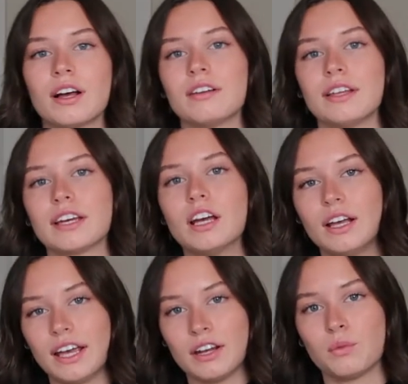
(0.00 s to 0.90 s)
not like
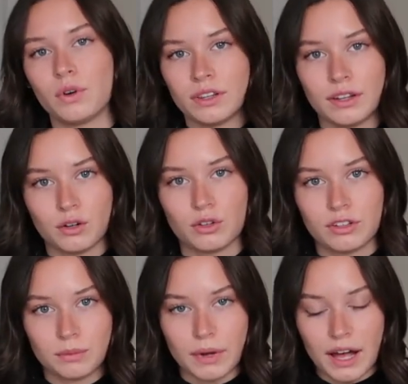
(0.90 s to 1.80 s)
in one little
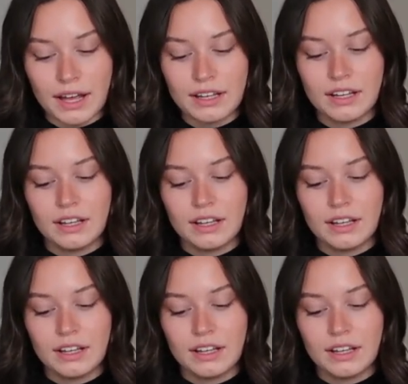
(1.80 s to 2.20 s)
spot.